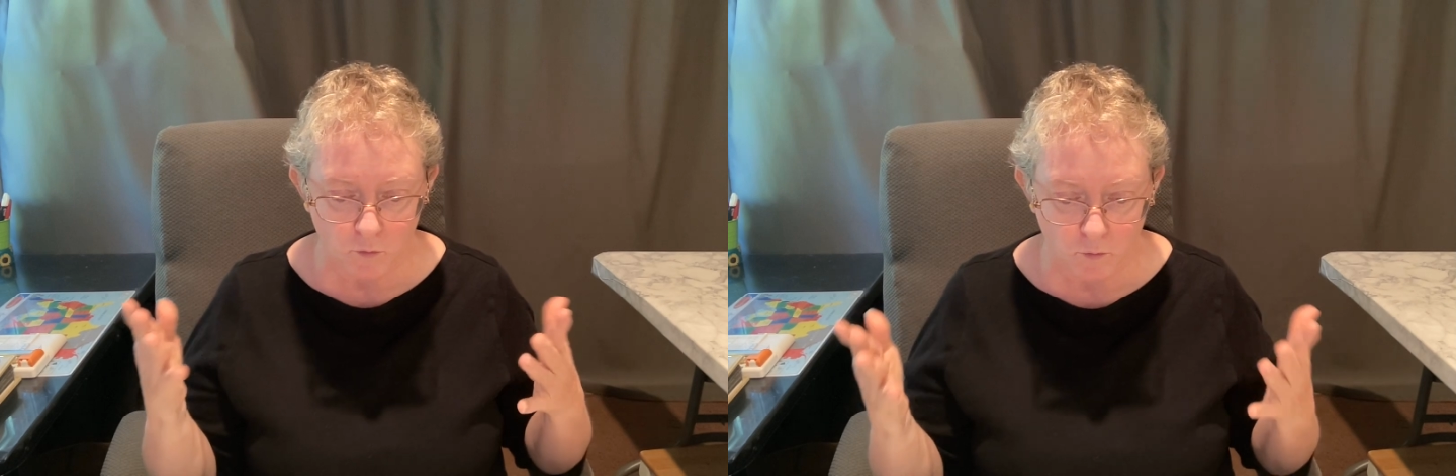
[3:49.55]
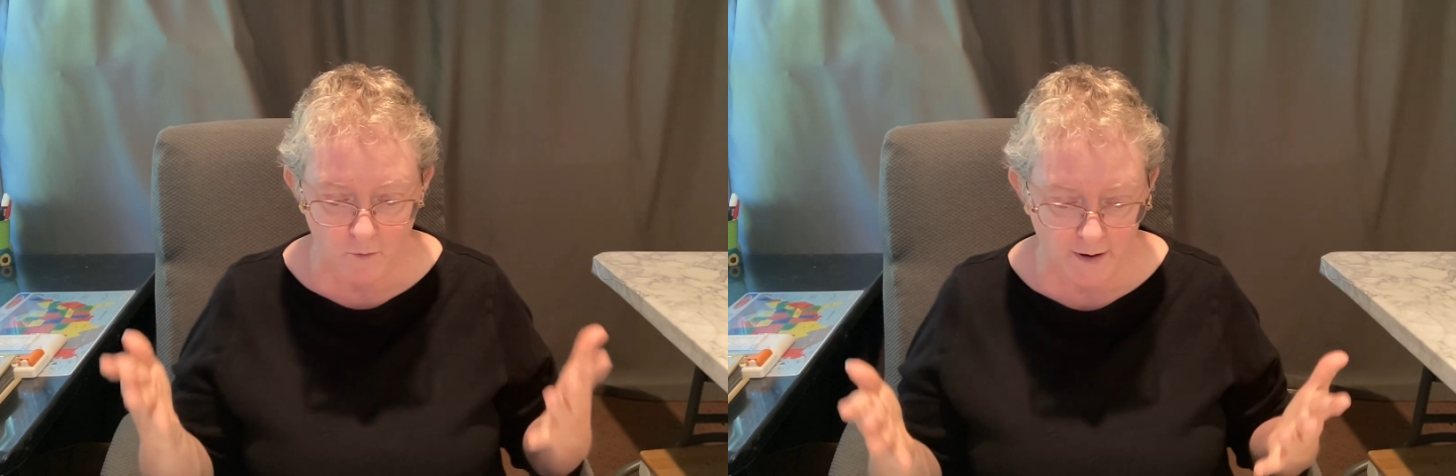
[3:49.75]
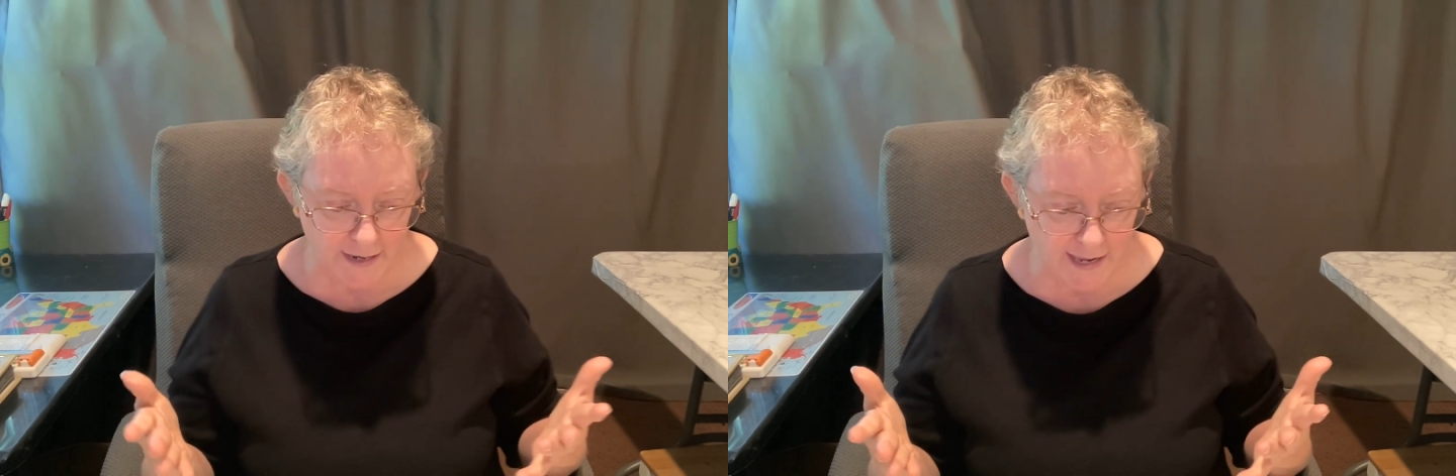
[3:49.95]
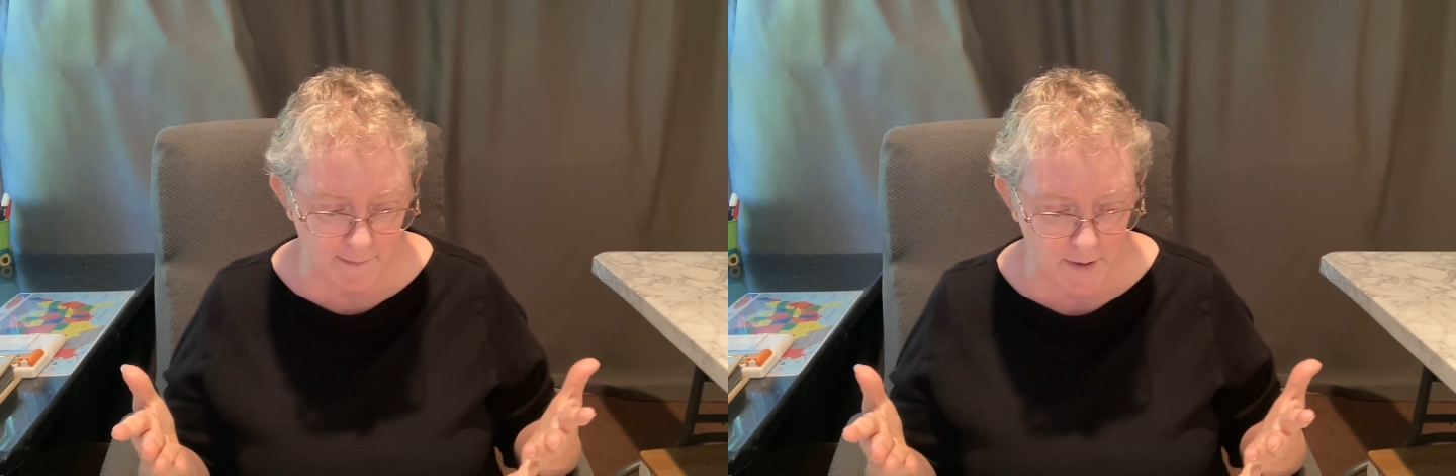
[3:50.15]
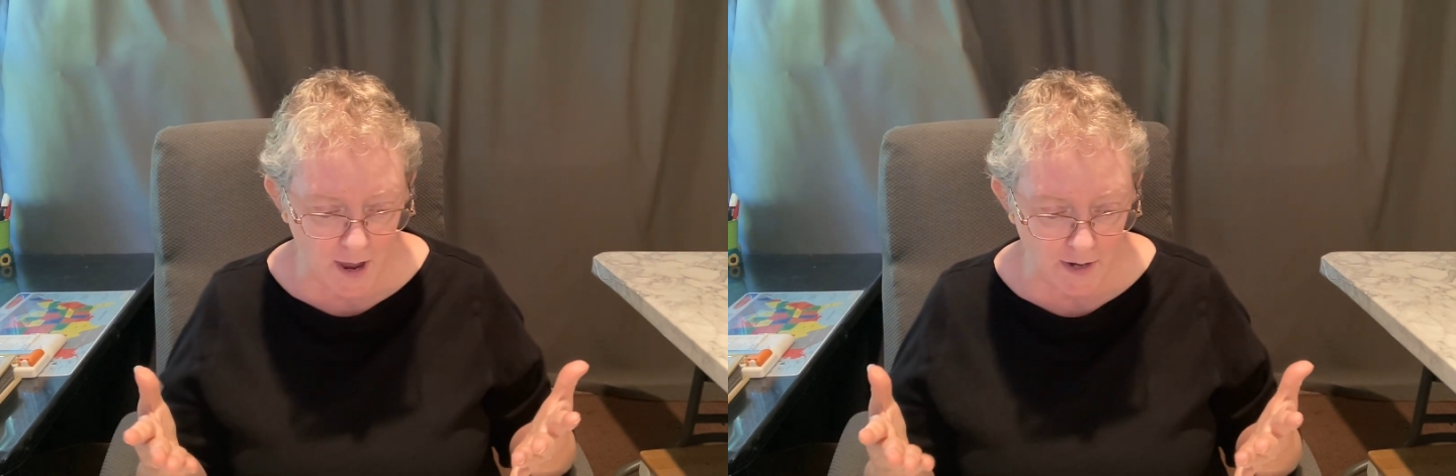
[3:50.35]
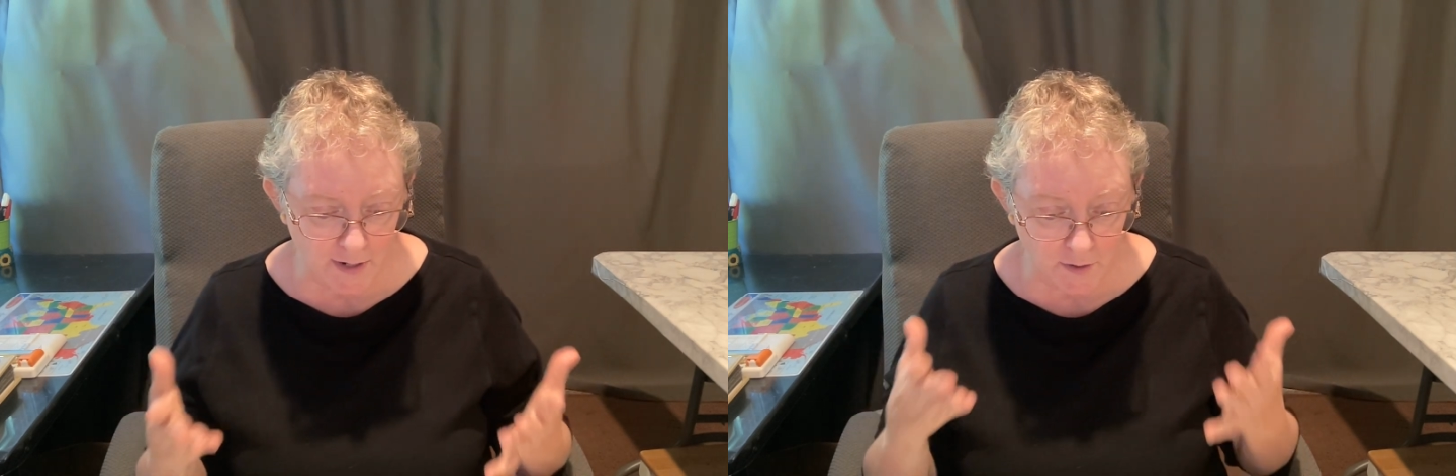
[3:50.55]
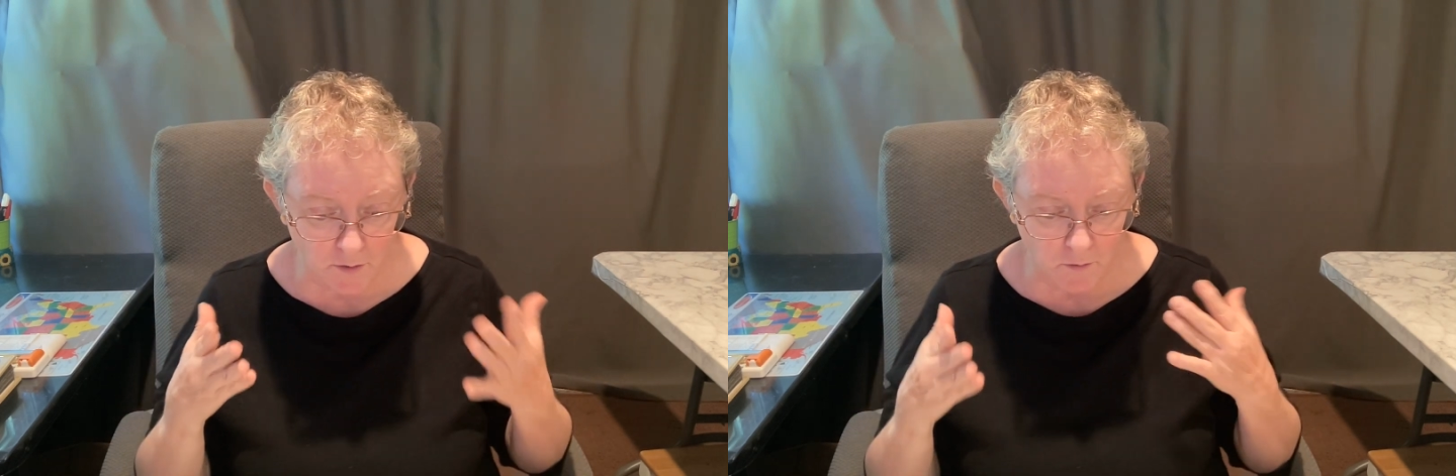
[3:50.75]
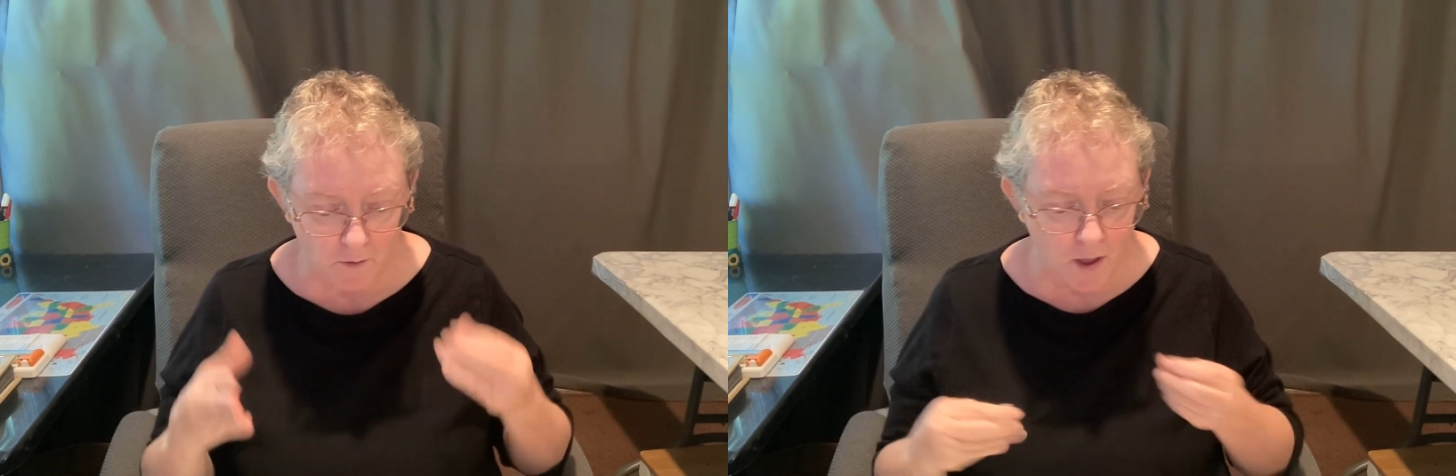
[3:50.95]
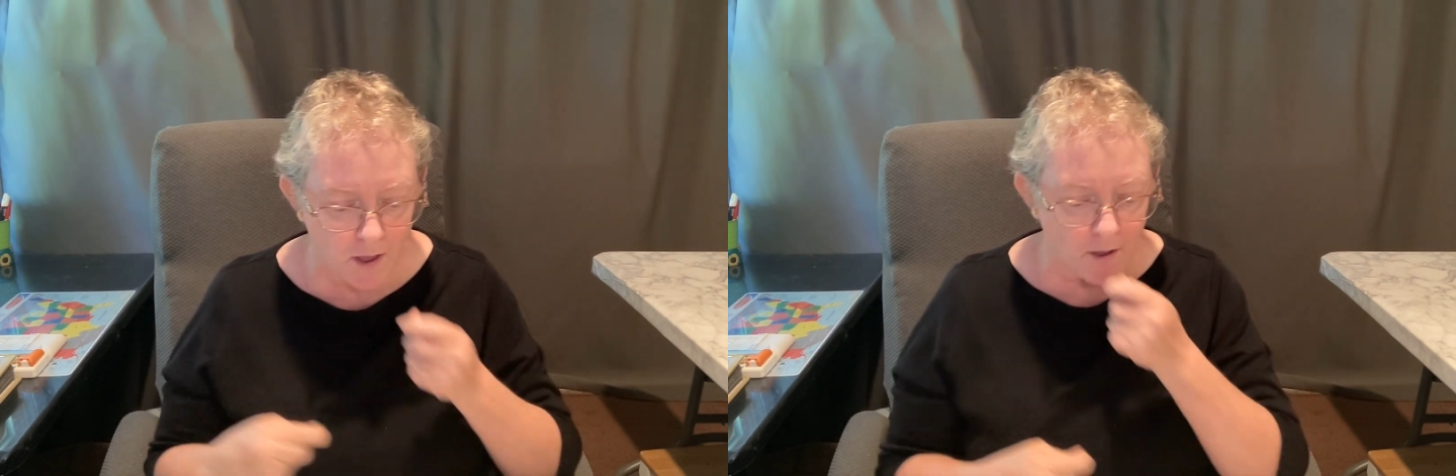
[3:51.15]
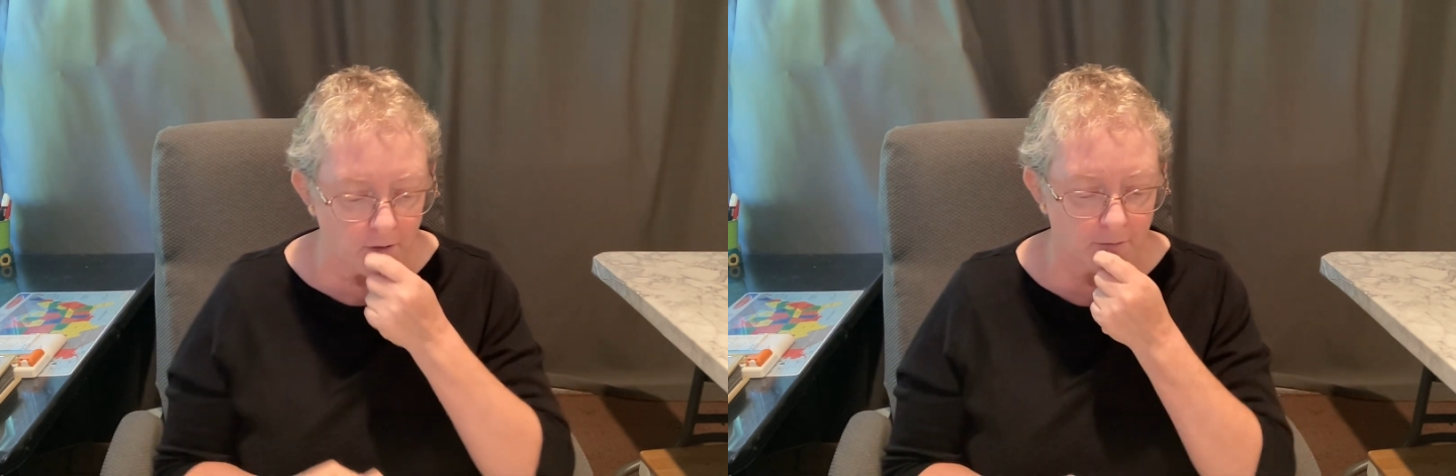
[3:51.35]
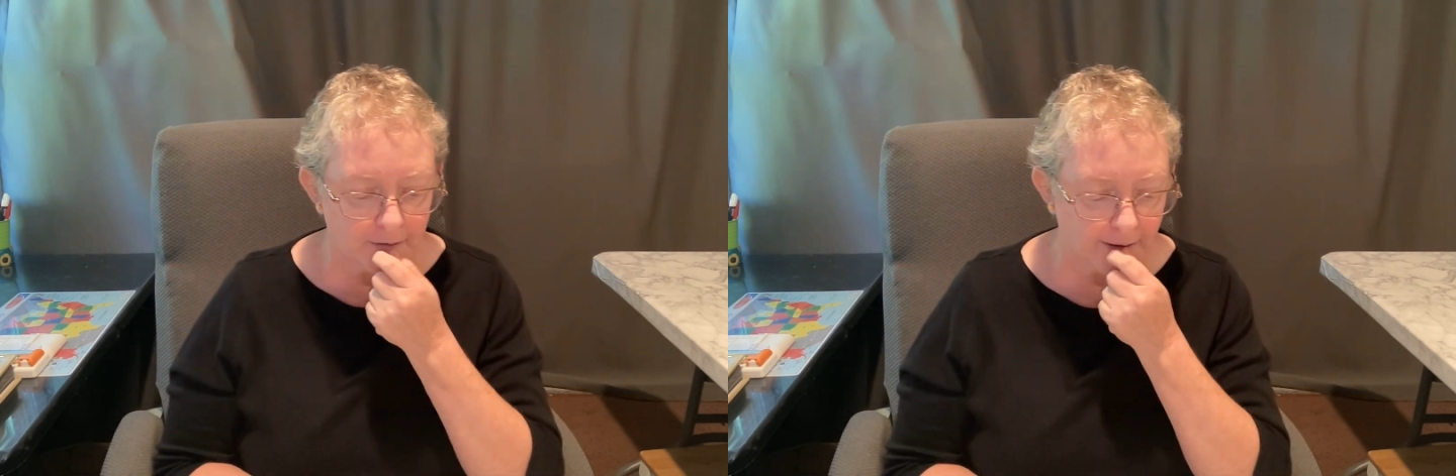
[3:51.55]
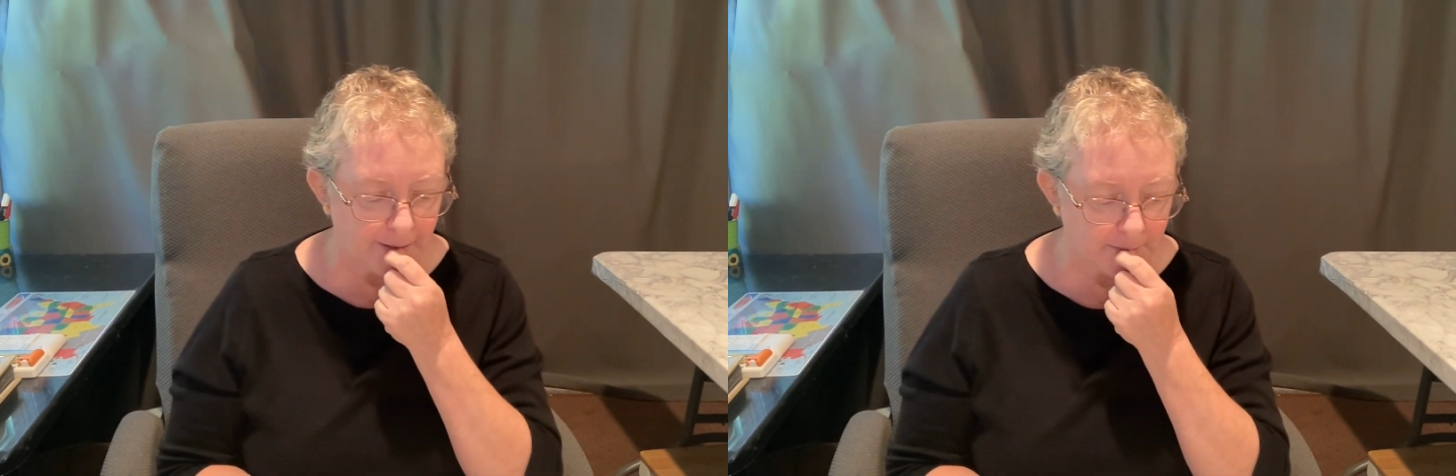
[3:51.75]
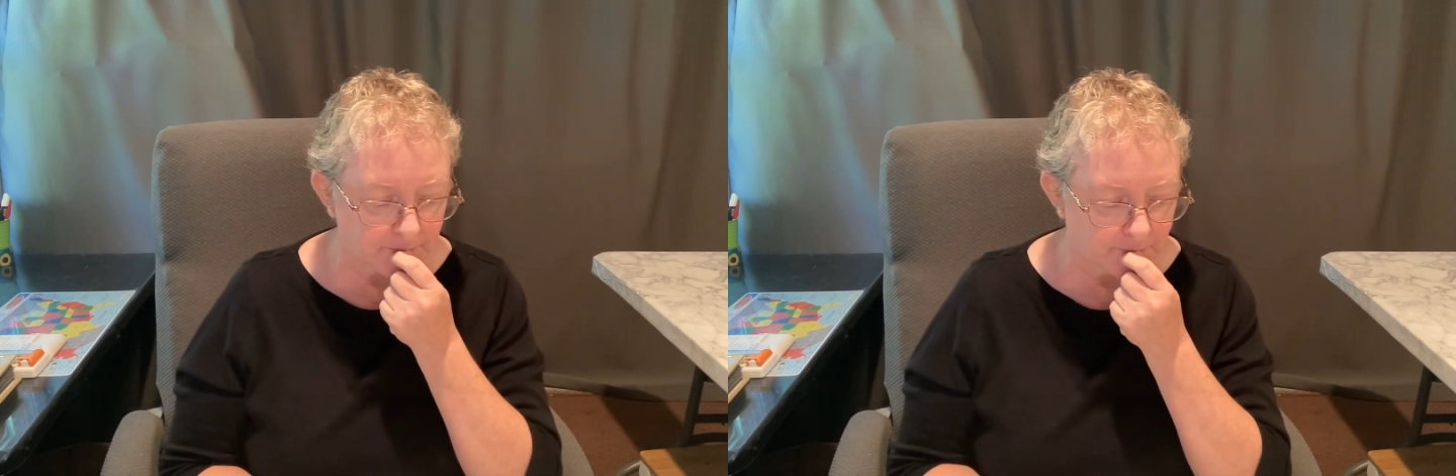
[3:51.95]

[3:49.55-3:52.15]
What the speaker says: what came out and go, okay,